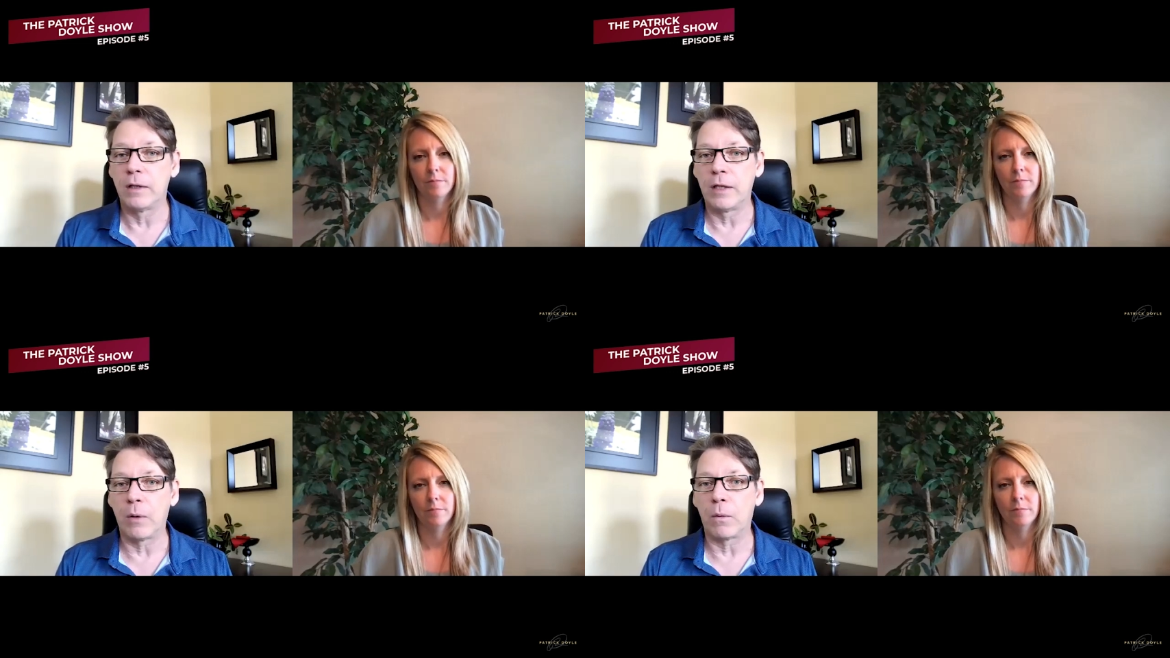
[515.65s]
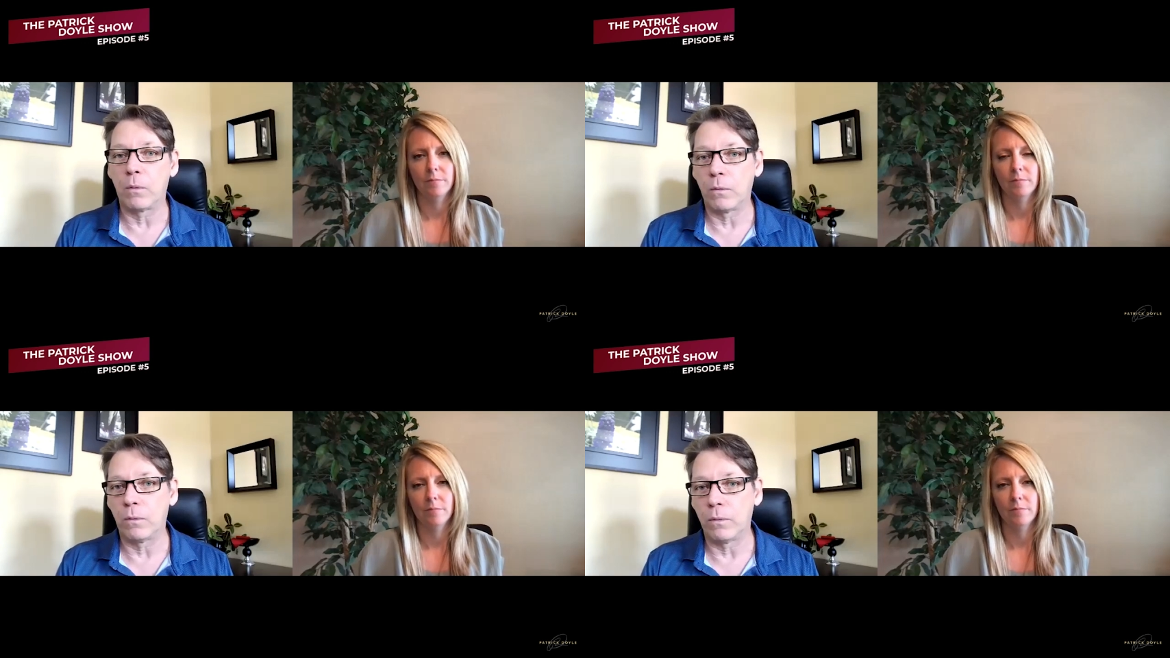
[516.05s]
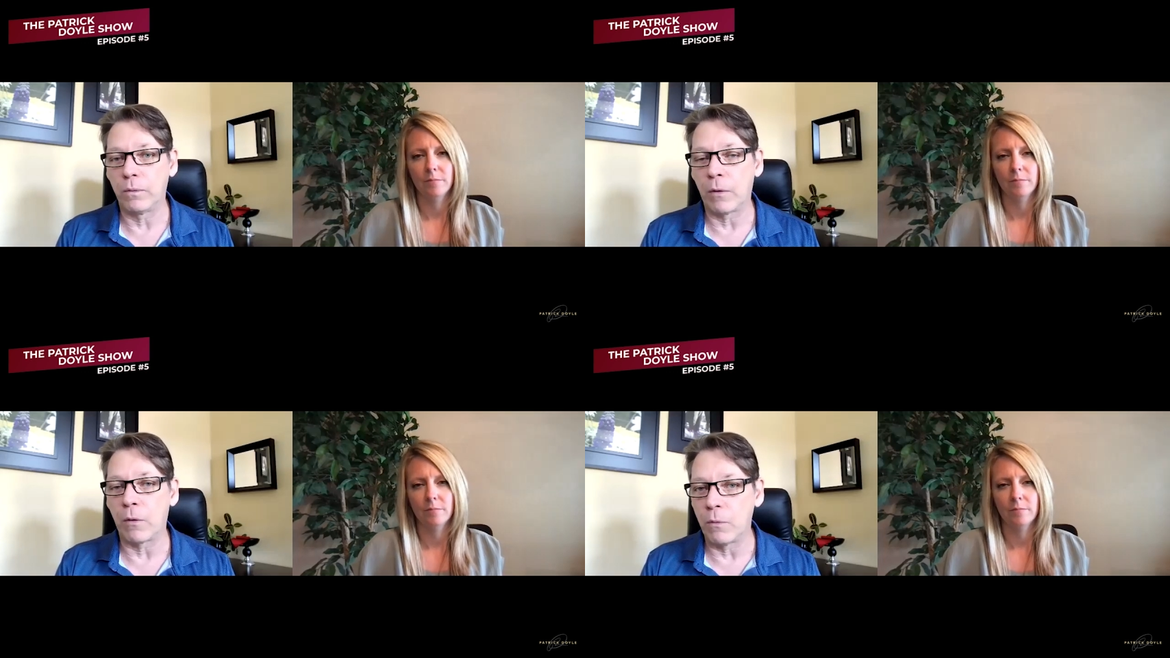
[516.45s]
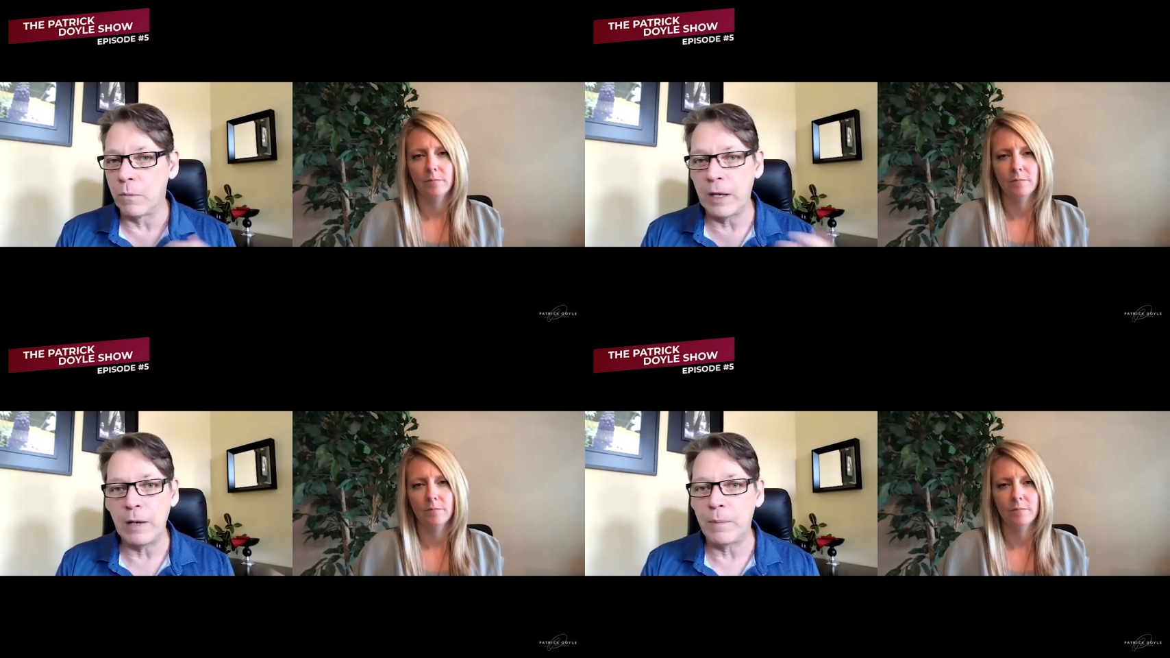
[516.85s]
Speaker 1: there were there were
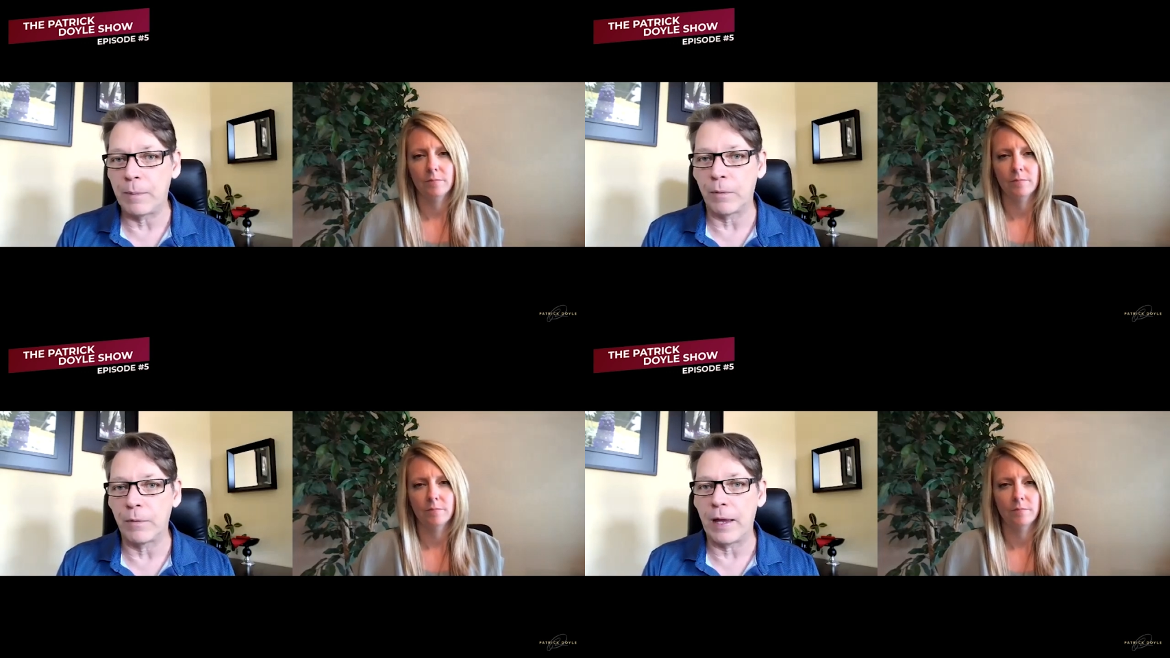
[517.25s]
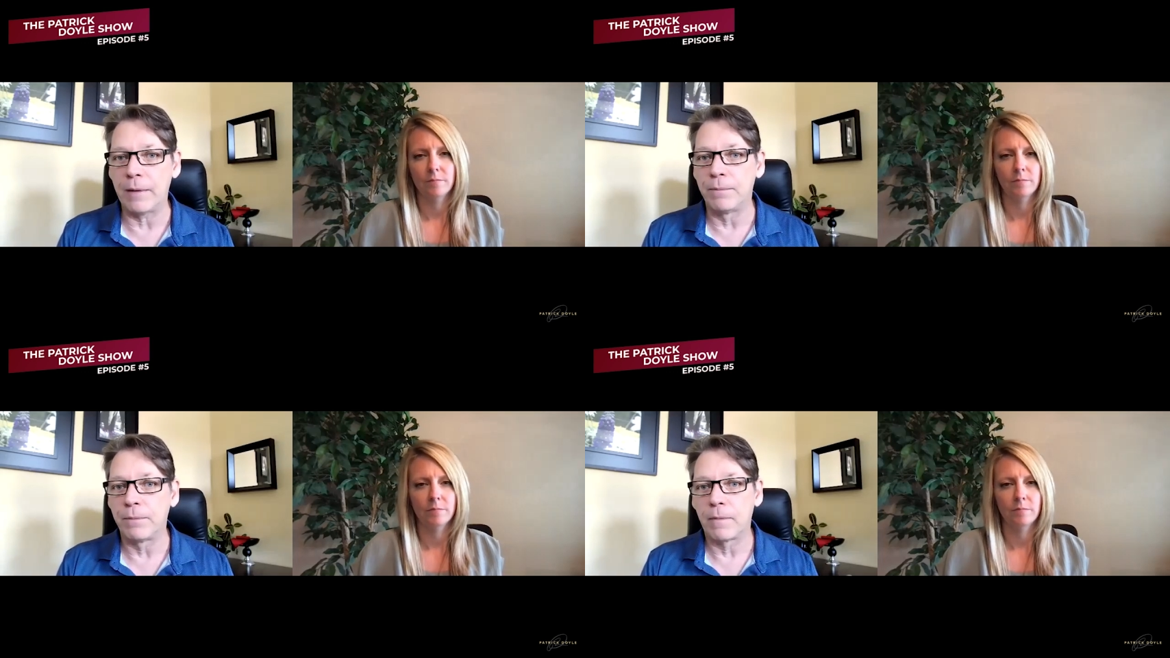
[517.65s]
many people that